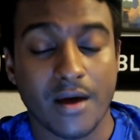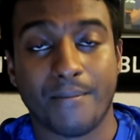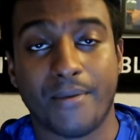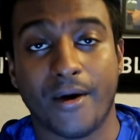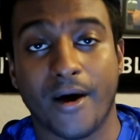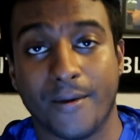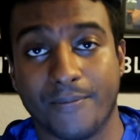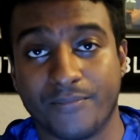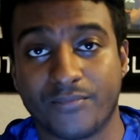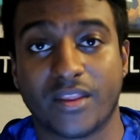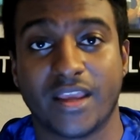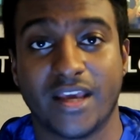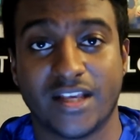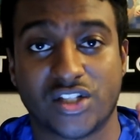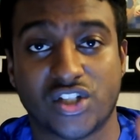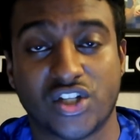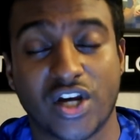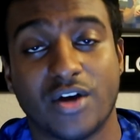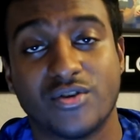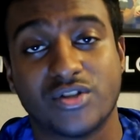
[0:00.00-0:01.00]
But
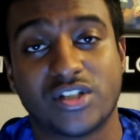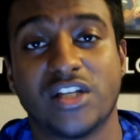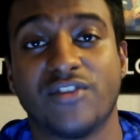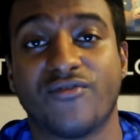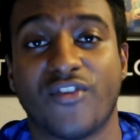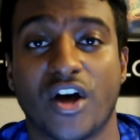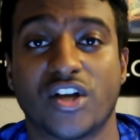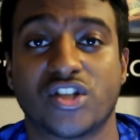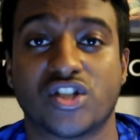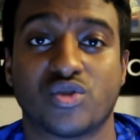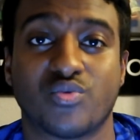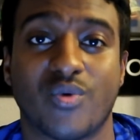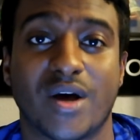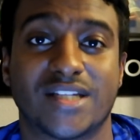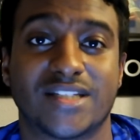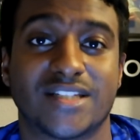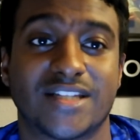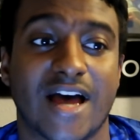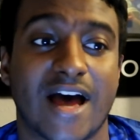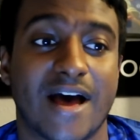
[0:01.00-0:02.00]
it's Chelsea versus
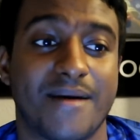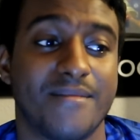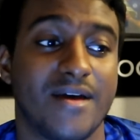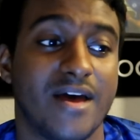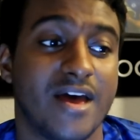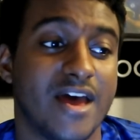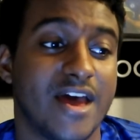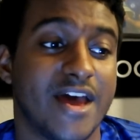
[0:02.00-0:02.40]
West Ham.